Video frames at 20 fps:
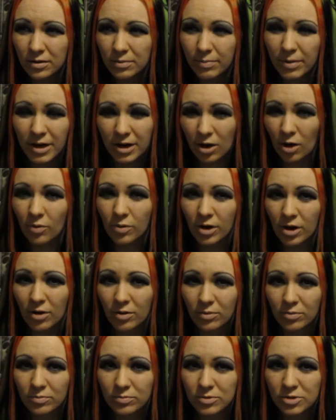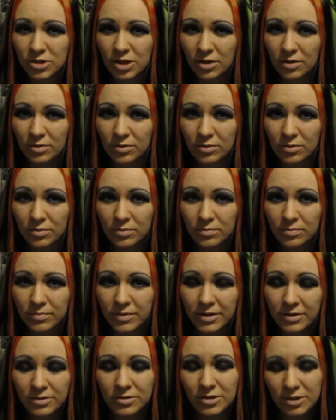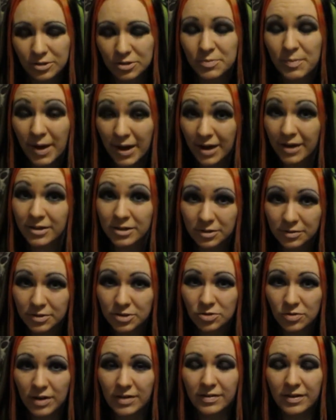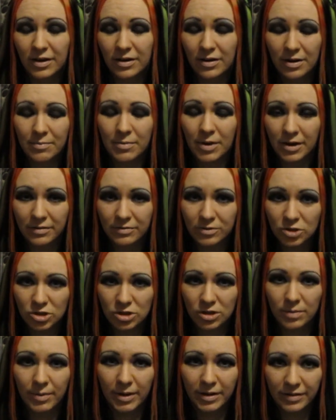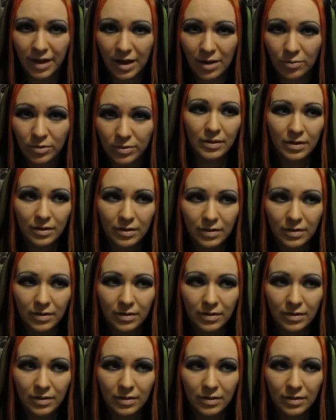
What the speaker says: but I don't know. So there's my ignorance right there. I'm not even sure about that one.